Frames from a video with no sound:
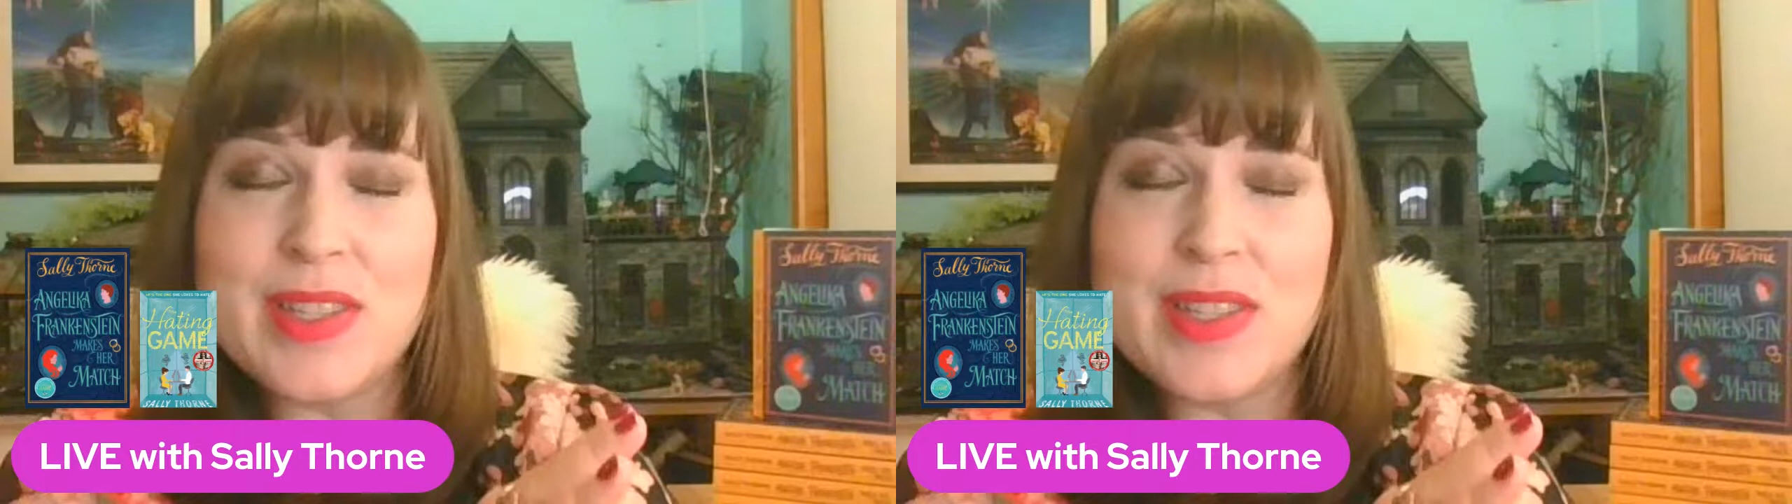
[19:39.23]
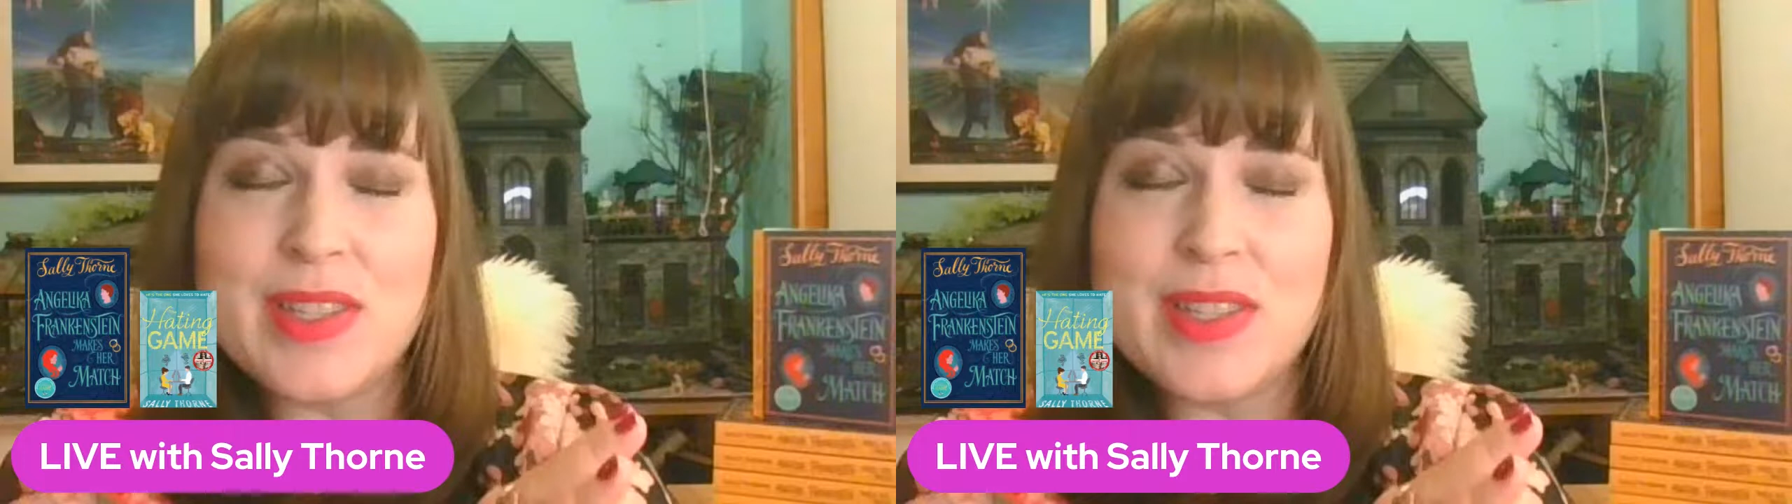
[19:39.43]

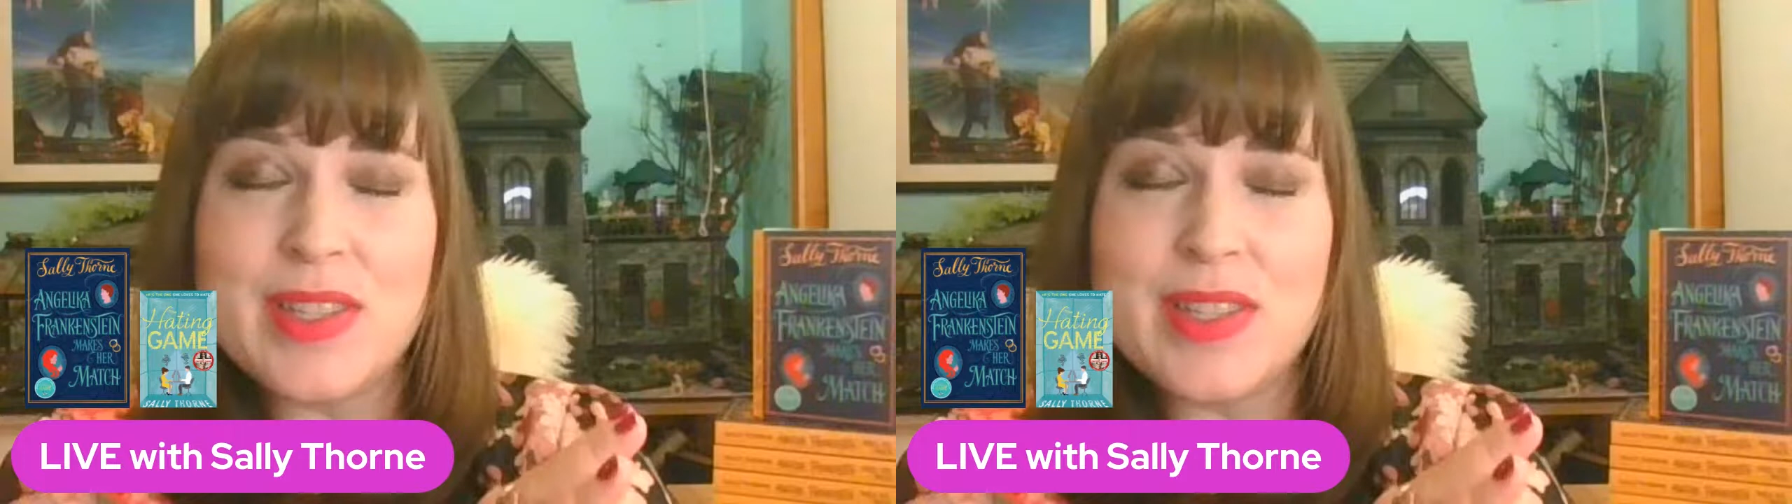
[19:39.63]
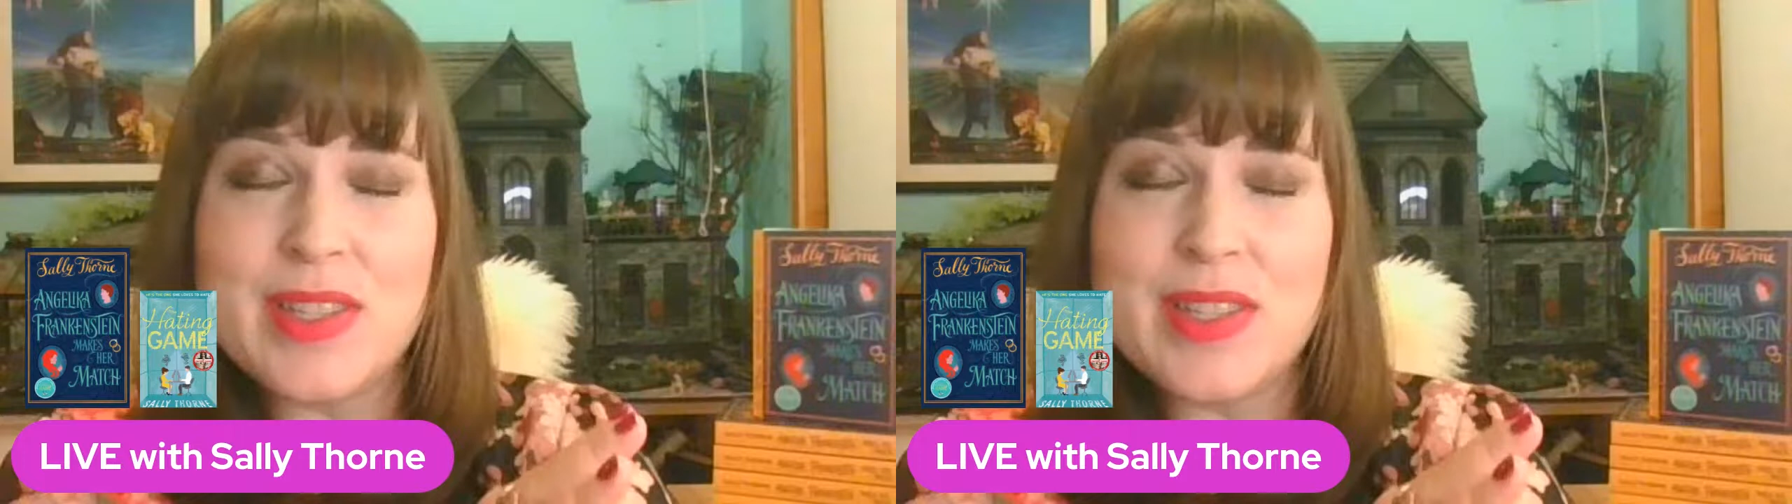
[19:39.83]
I
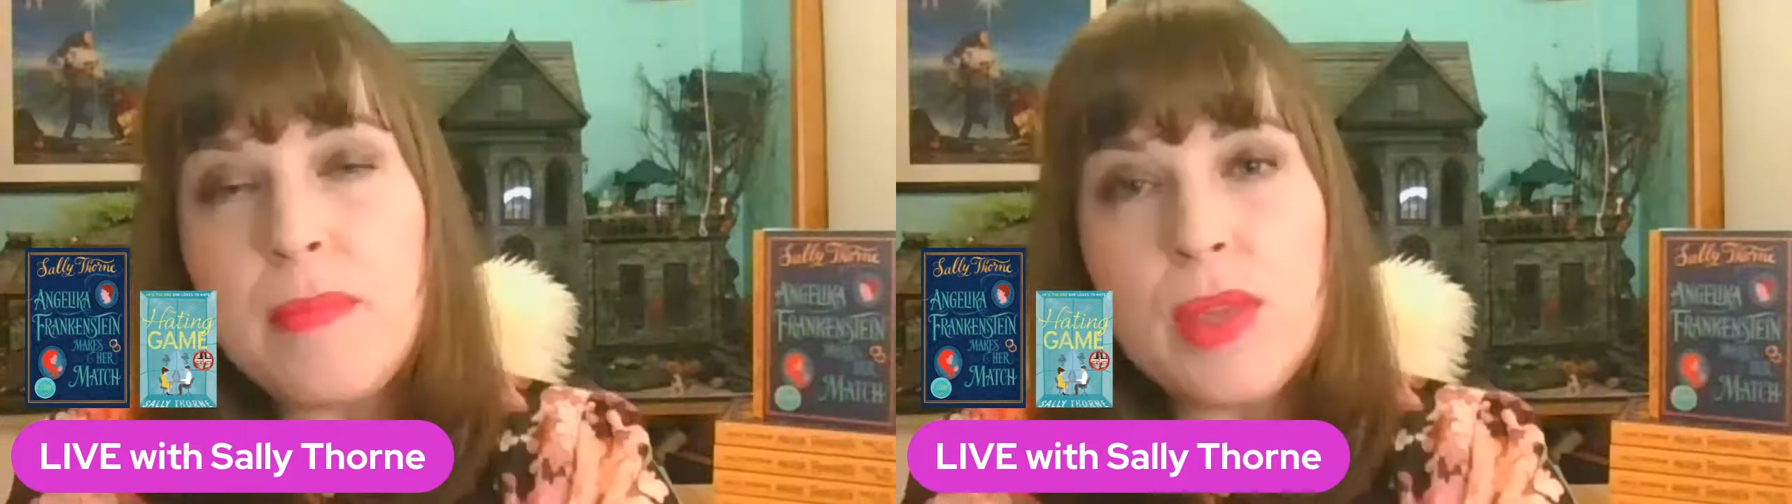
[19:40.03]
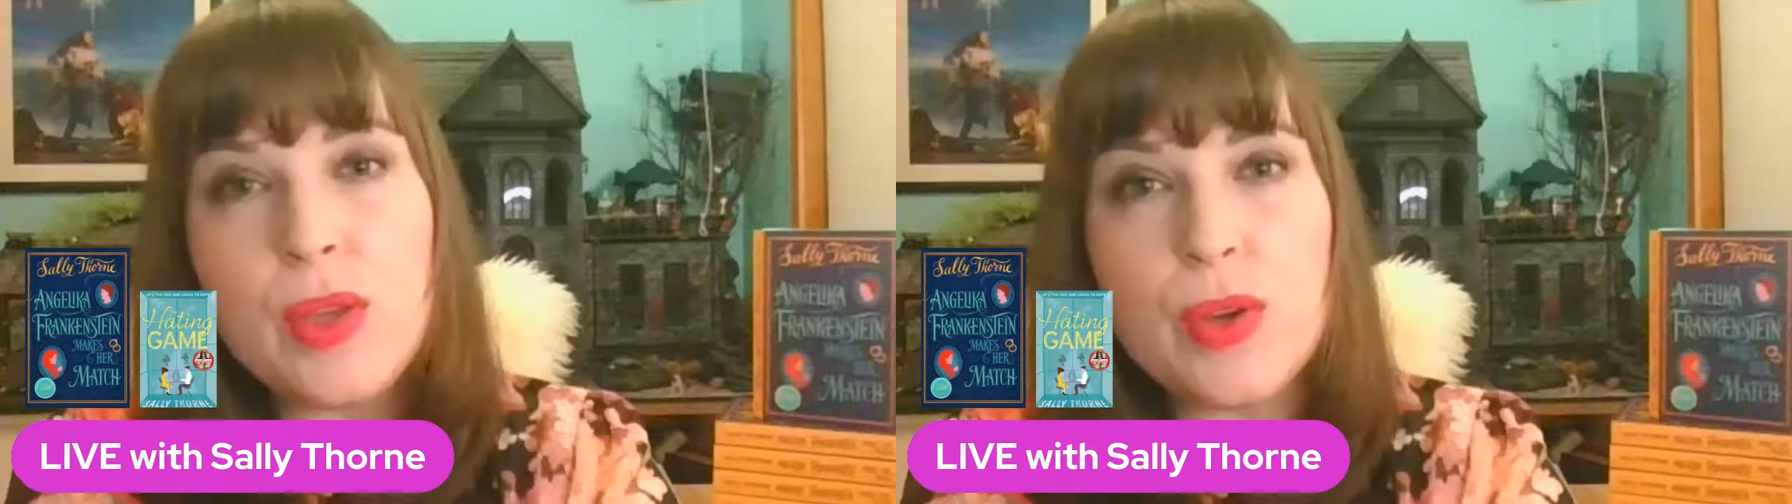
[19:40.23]
wrote things
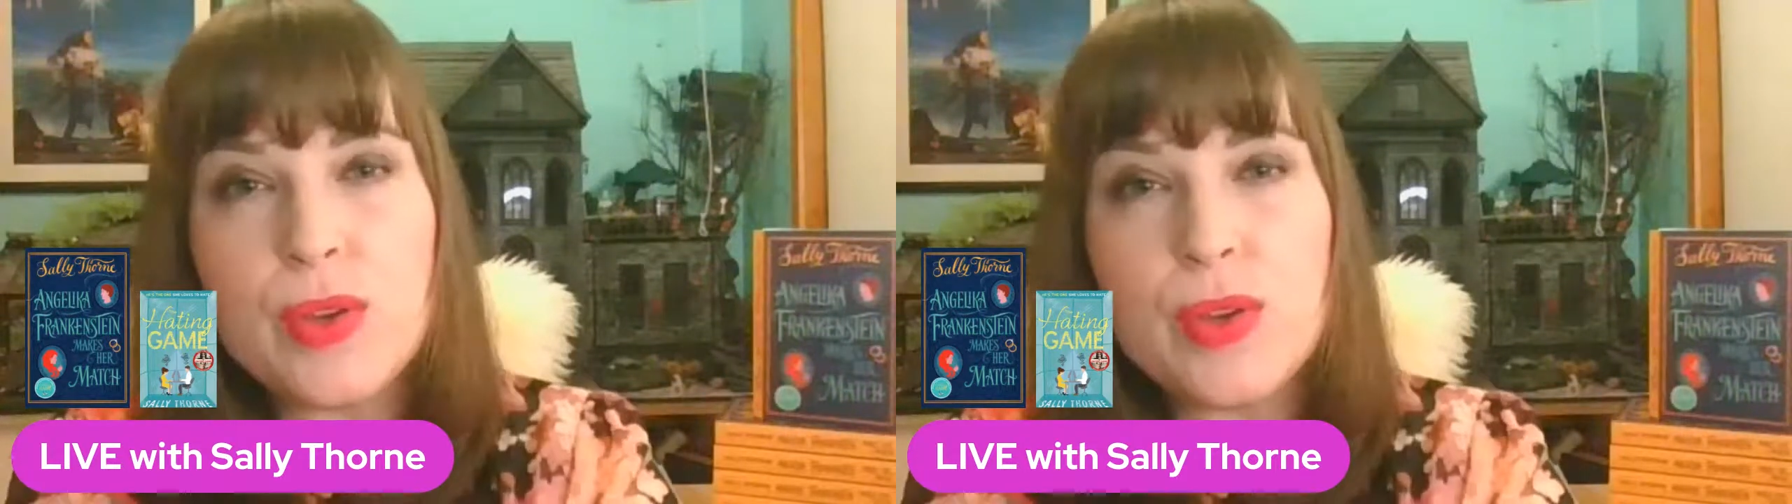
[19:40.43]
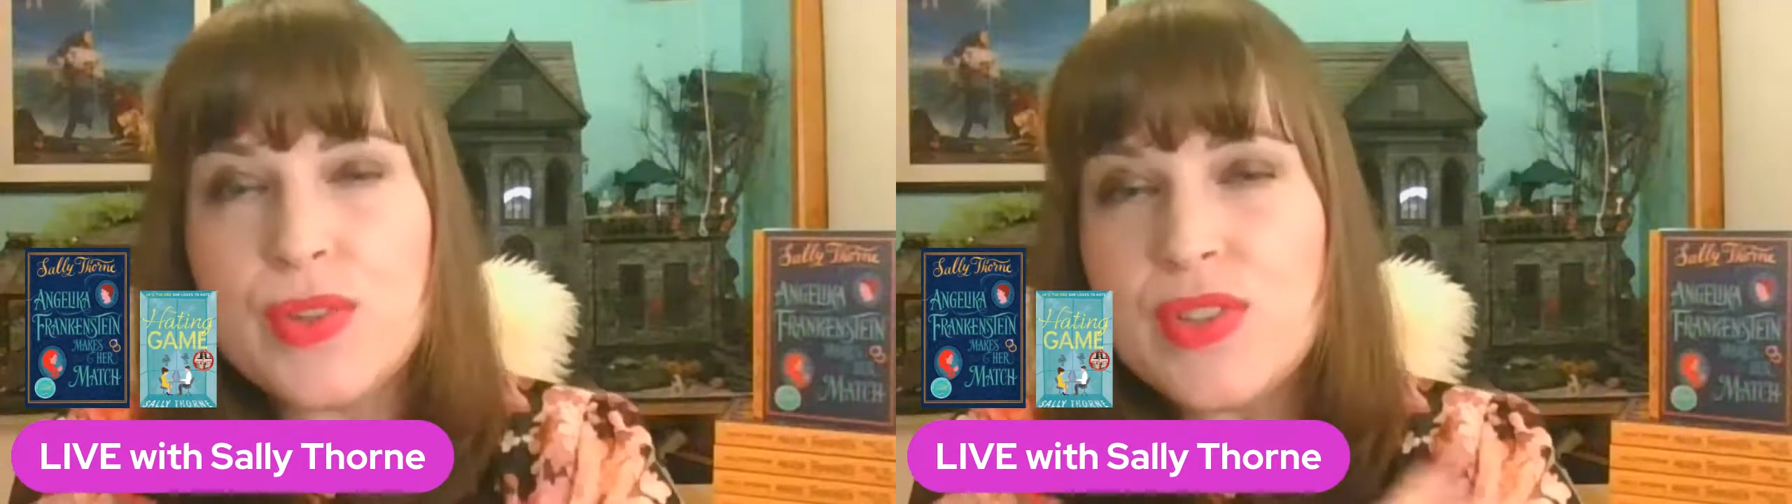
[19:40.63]
like
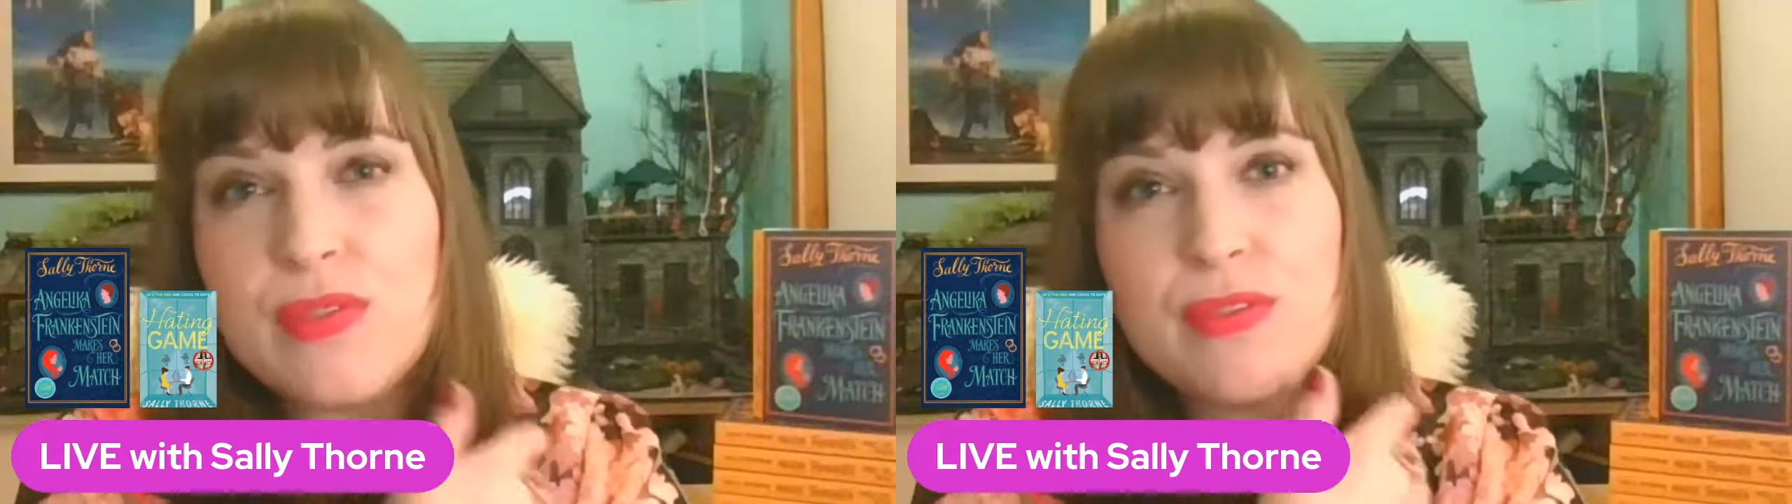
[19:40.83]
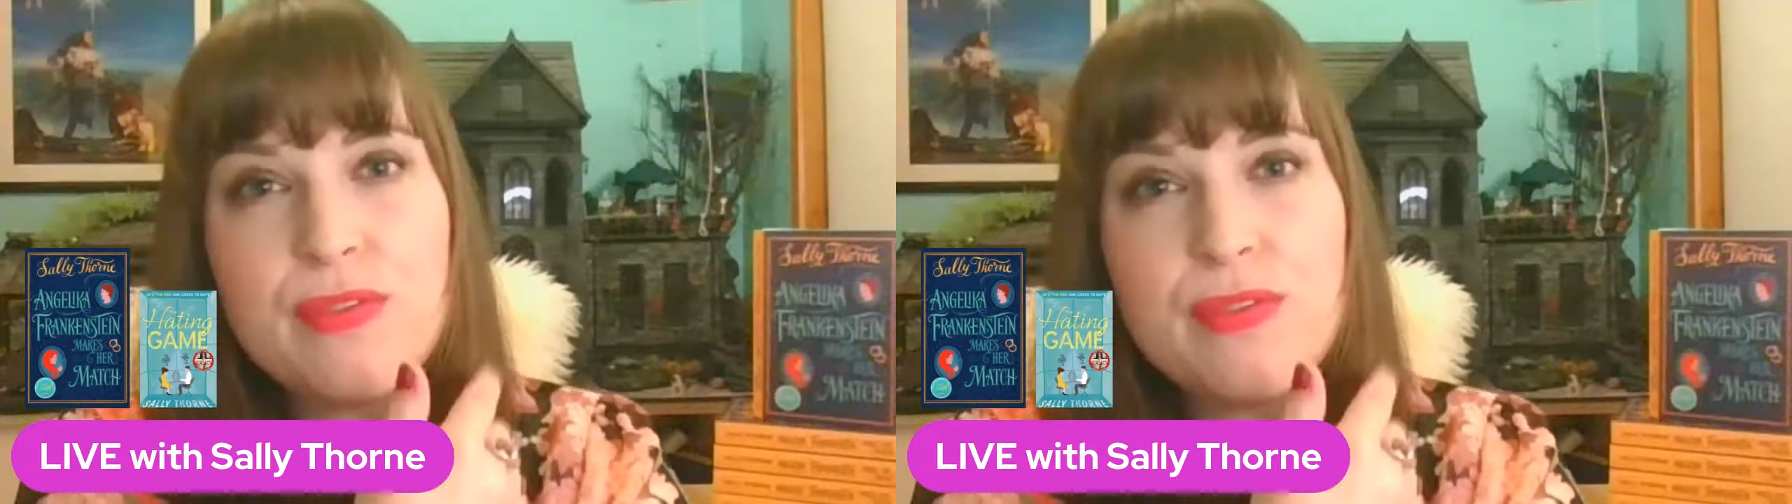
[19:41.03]
wallpaper,